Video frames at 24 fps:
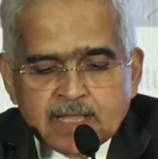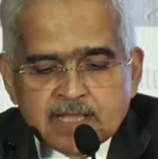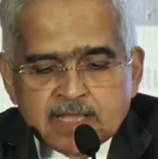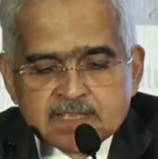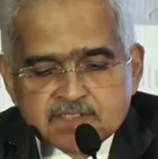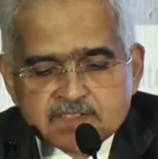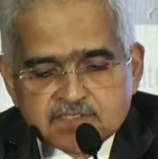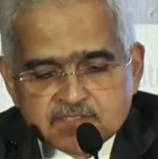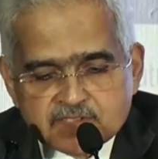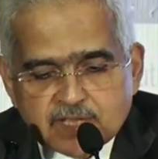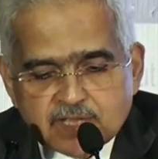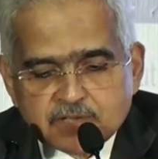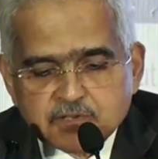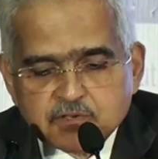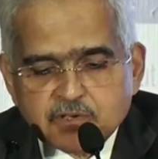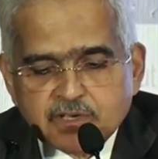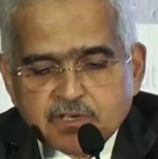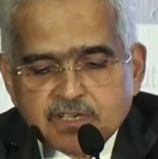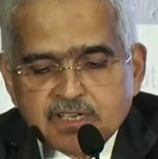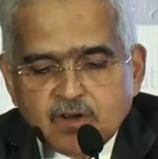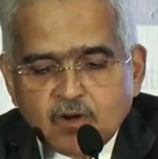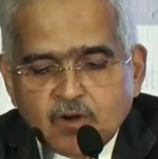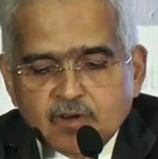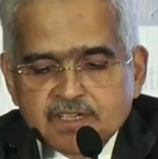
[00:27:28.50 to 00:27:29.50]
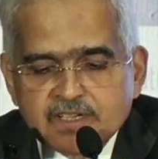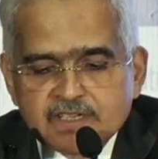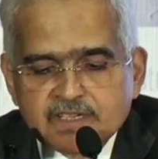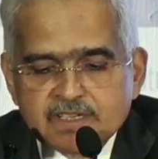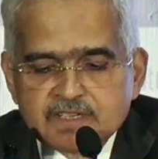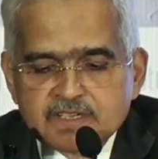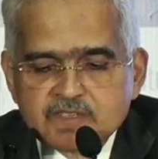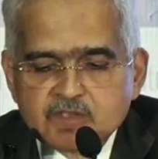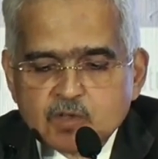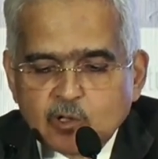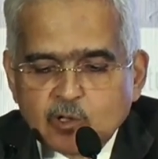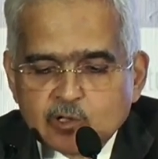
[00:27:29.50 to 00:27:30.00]
Statutory
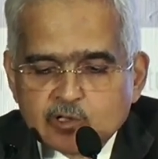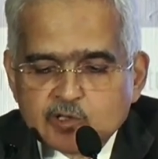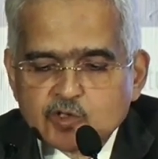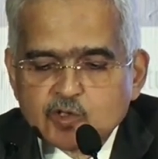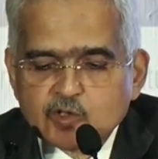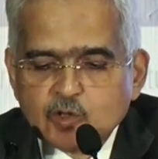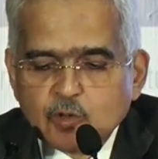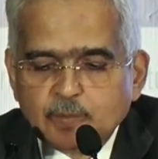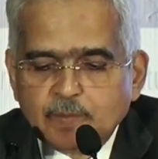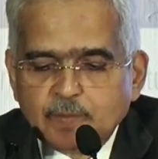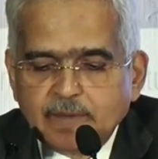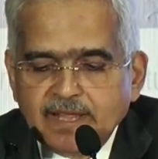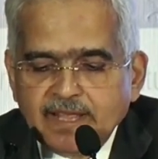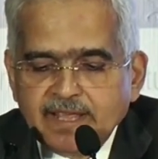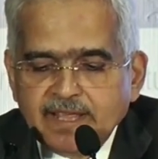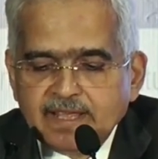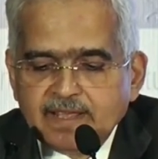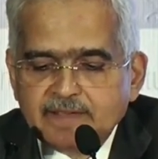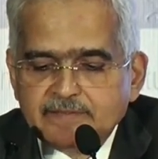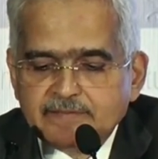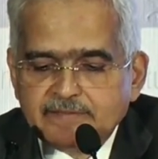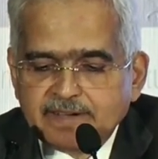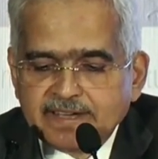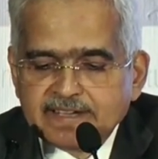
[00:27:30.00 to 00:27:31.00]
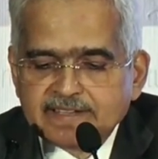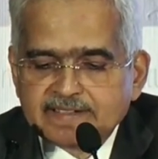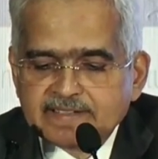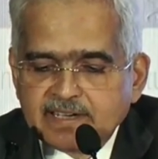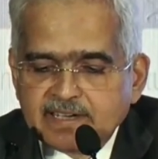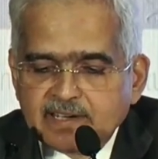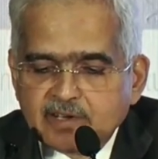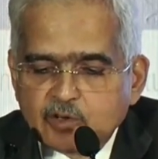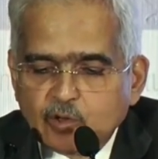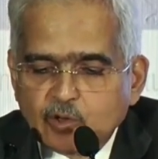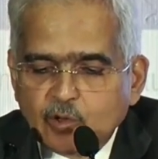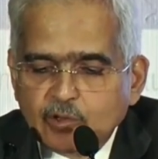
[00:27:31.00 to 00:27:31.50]
auditors also play a vital
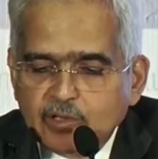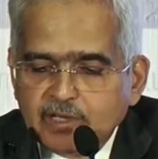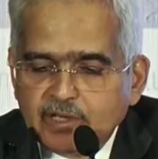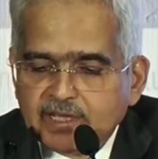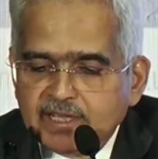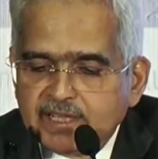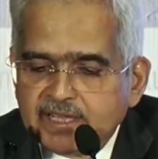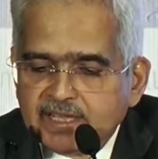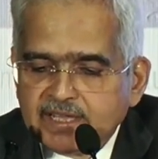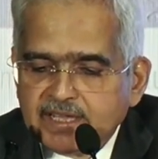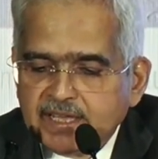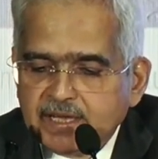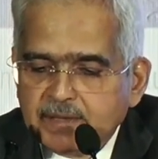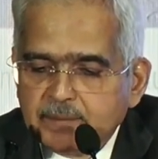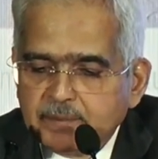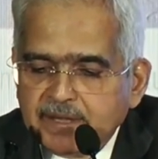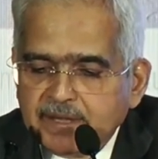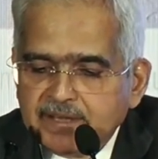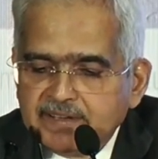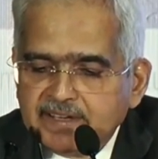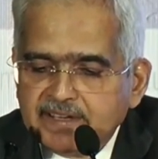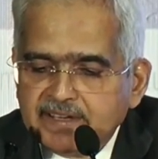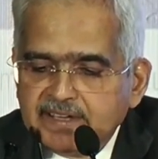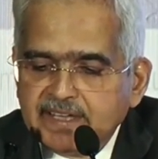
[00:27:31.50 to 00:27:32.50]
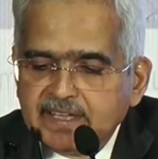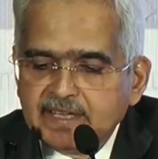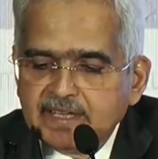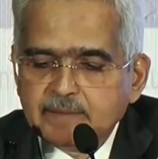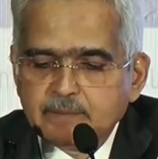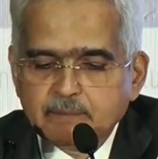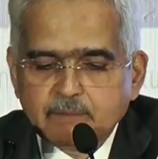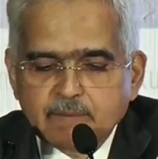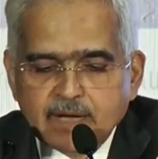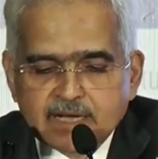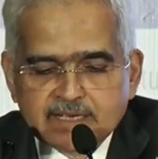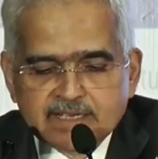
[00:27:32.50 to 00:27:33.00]
role in maintaining
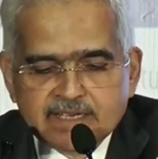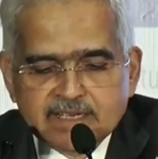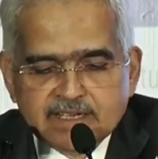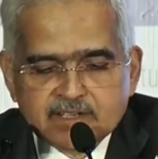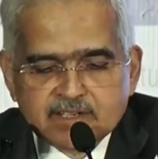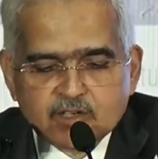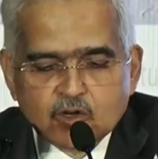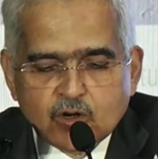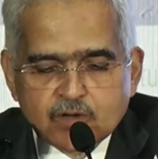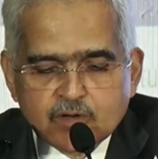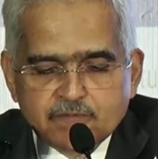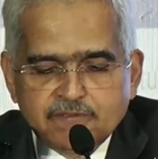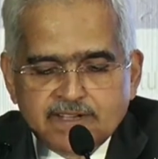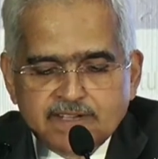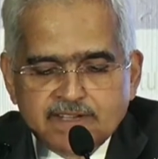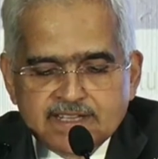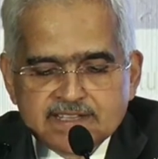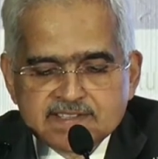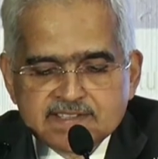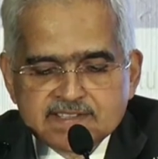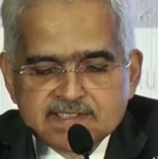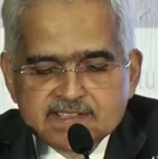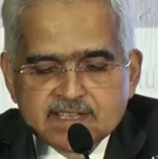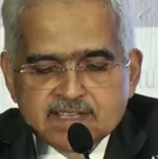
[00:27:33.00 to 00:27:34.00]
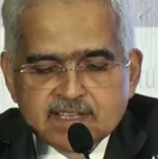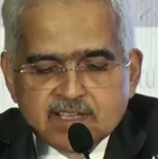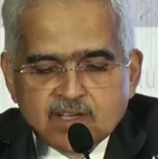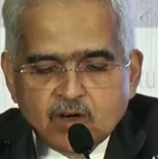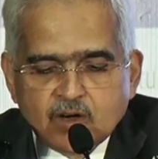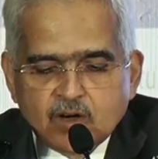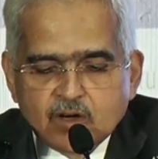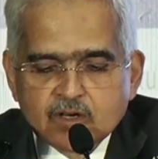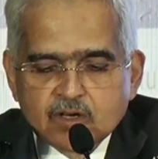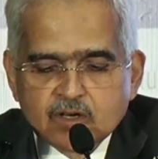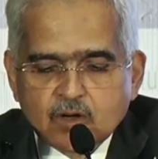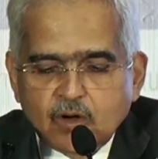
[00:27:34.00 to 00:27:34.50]
market confidence
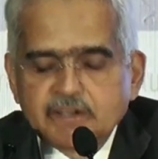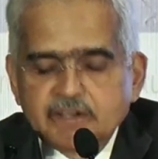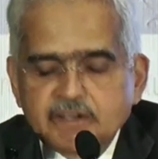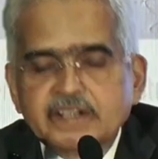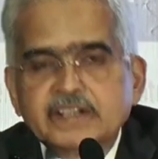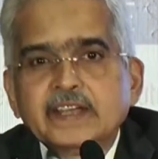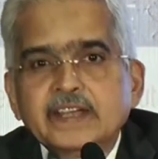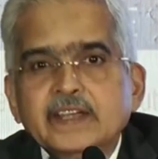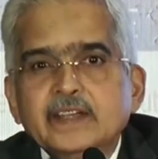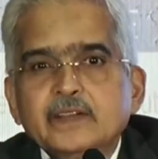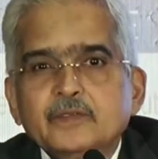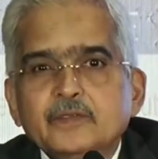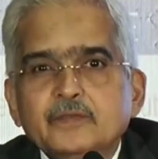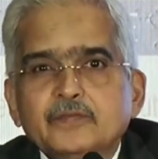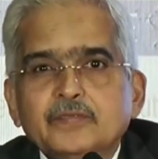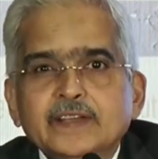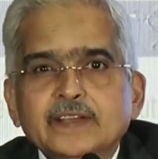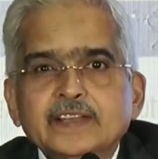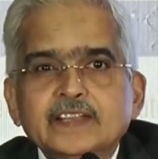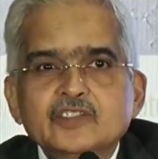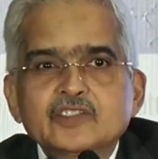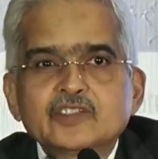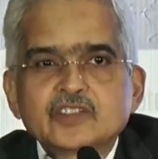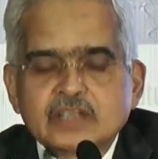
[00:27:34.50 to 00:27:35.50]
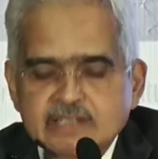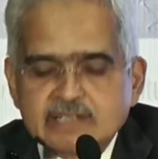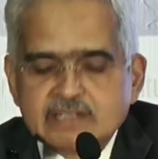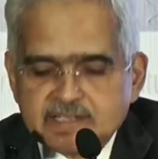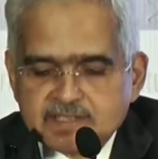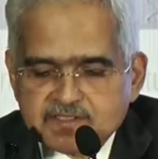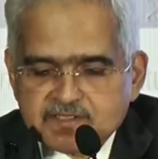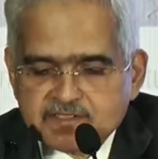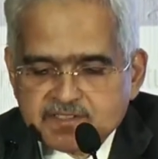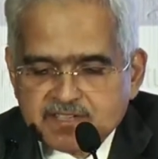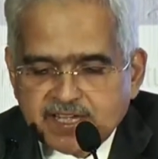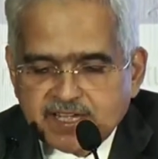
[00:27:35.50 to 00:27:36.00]
on audited financial
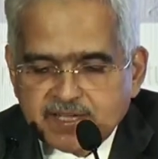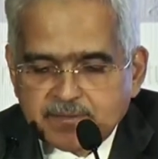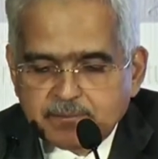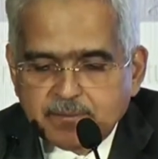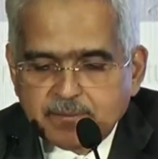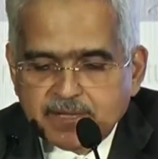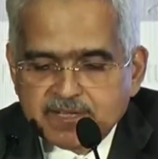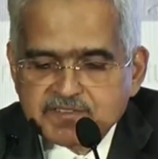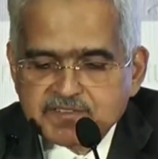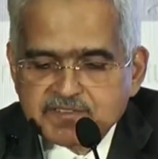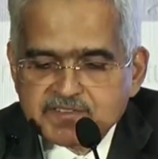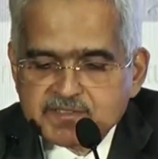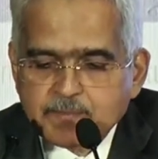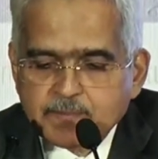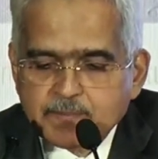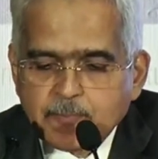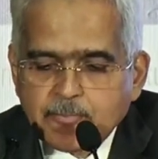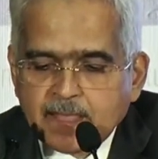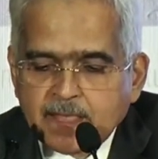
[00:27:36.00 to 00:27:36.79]
statements.